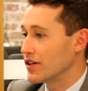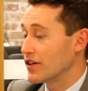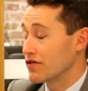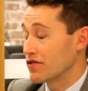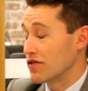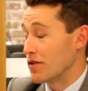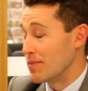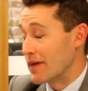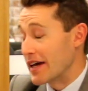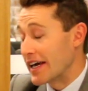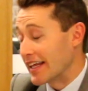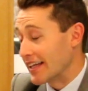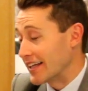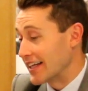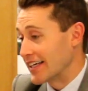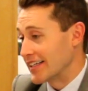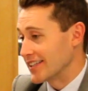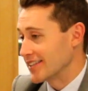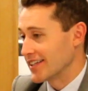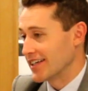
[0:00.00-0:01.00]
For me at
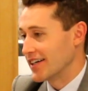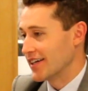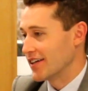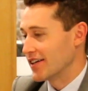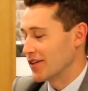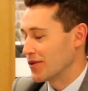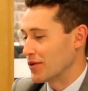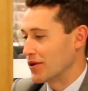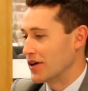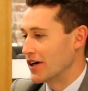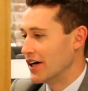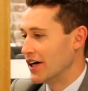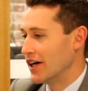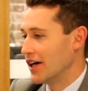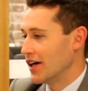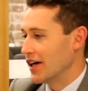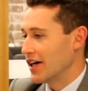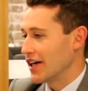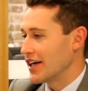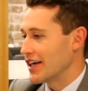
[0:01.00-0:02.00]
least, I don't want,
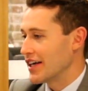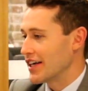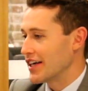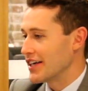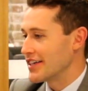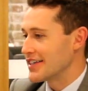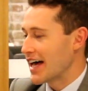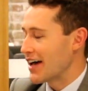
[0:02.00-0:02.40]
is